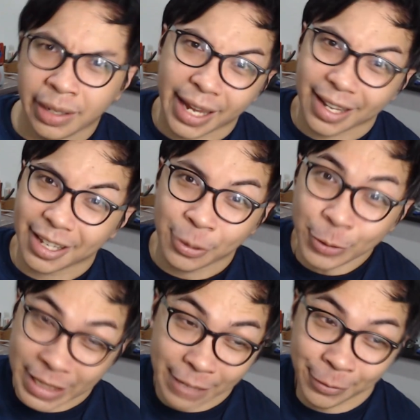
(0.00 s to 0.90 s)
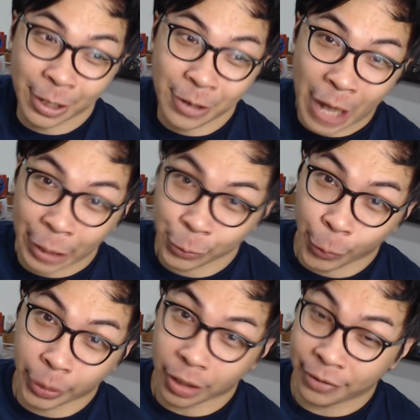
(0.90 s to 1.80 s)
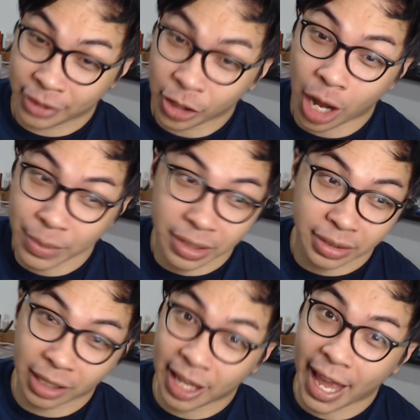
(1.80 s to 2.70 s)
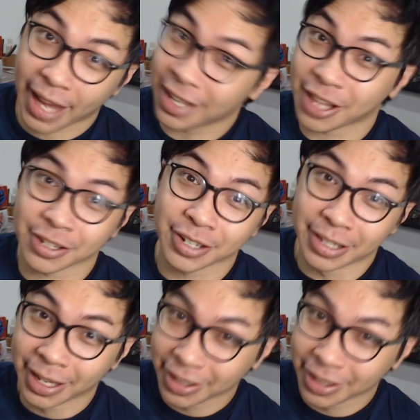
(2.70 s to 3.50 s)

Heck, there's even a Nendoroid of Thomas the Tank Engine.